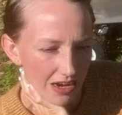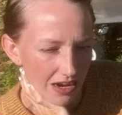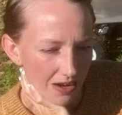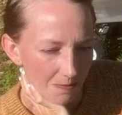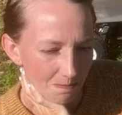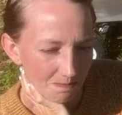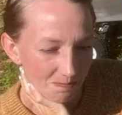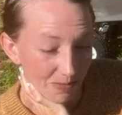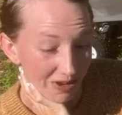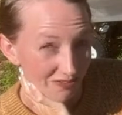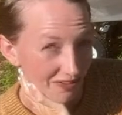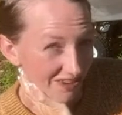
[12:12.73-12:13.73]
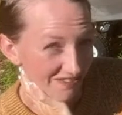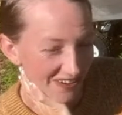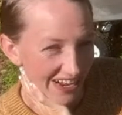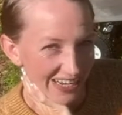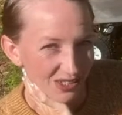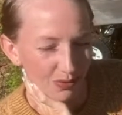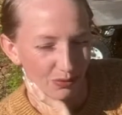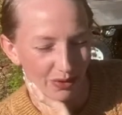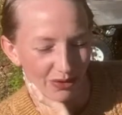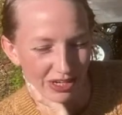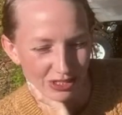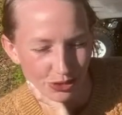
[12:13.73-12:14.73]
But fun fact, when
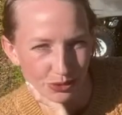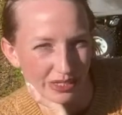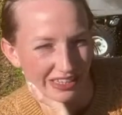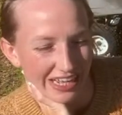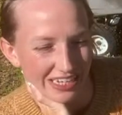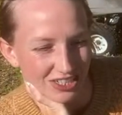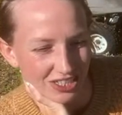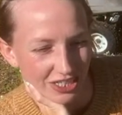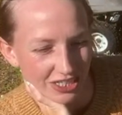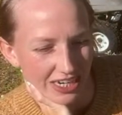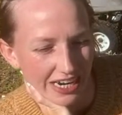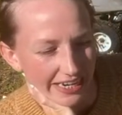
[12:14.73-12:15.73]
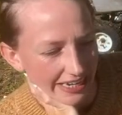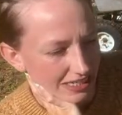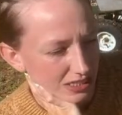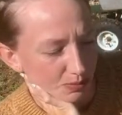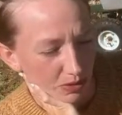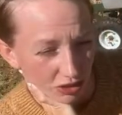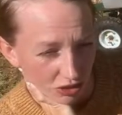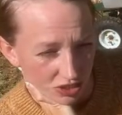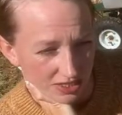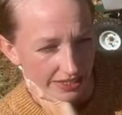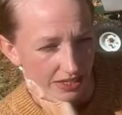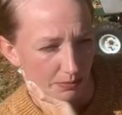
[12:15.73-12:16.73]
we were on tour last year, I had sprinklers
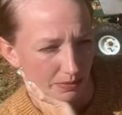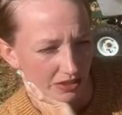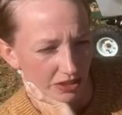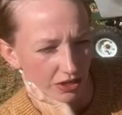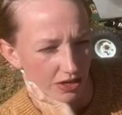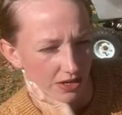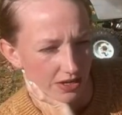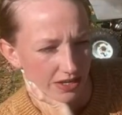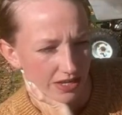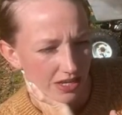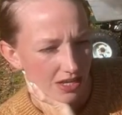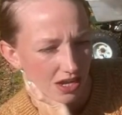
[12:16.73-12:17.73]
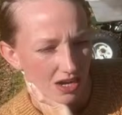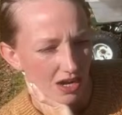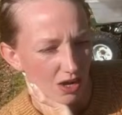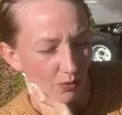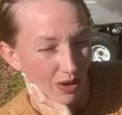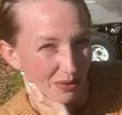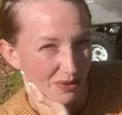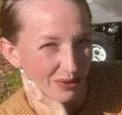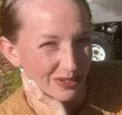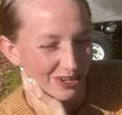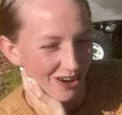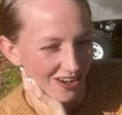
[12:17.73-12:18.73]
set up in the yard while we
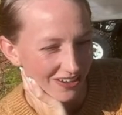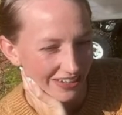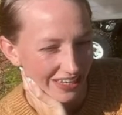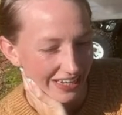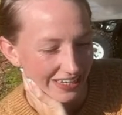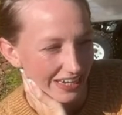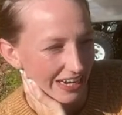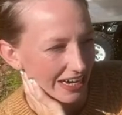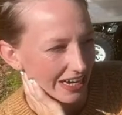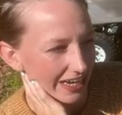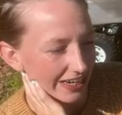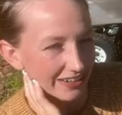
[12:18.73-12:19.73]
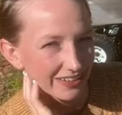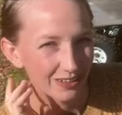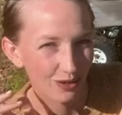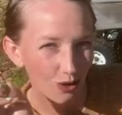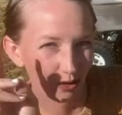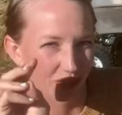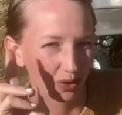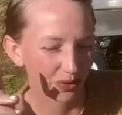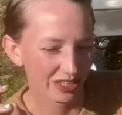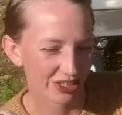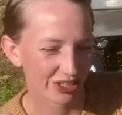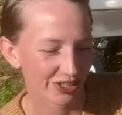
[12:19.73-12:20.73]
were gone, and I
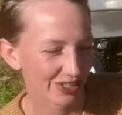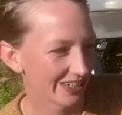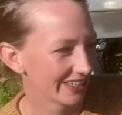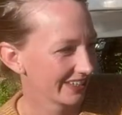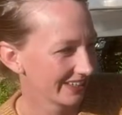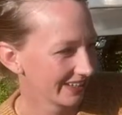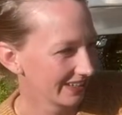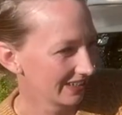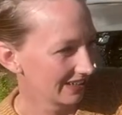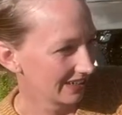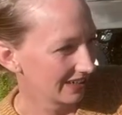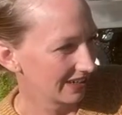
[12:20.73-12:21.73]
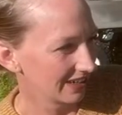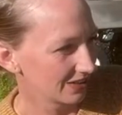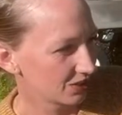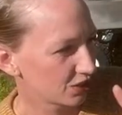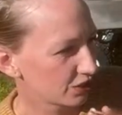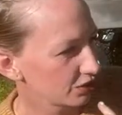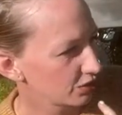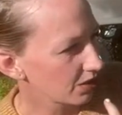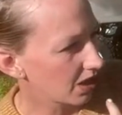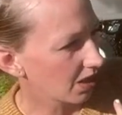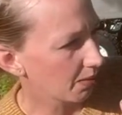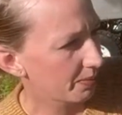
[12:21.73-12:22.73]
overwintered 2
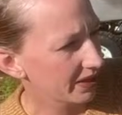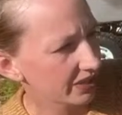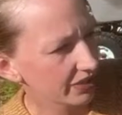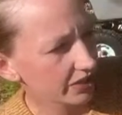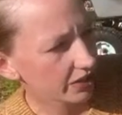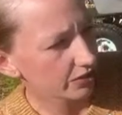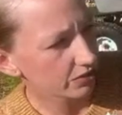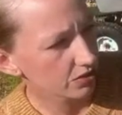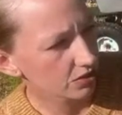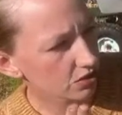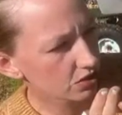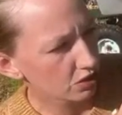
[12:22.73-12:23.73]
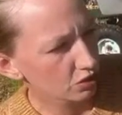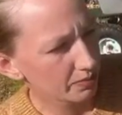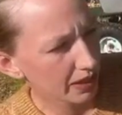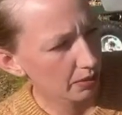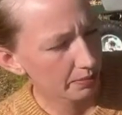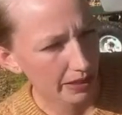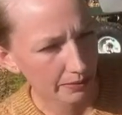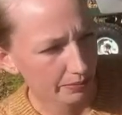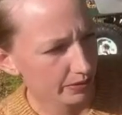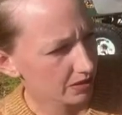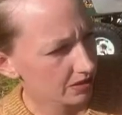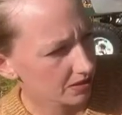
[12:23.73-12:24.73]
jalapenos, 2 bell
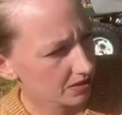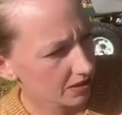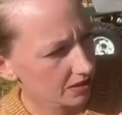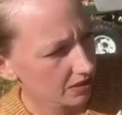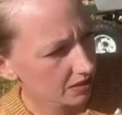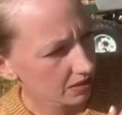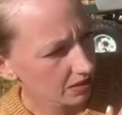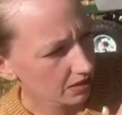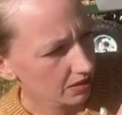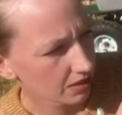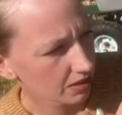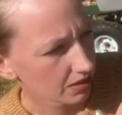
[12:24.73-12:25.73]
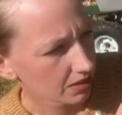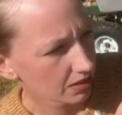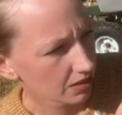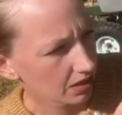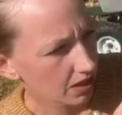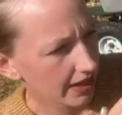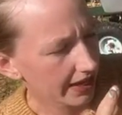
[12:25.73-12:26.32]
peppers, a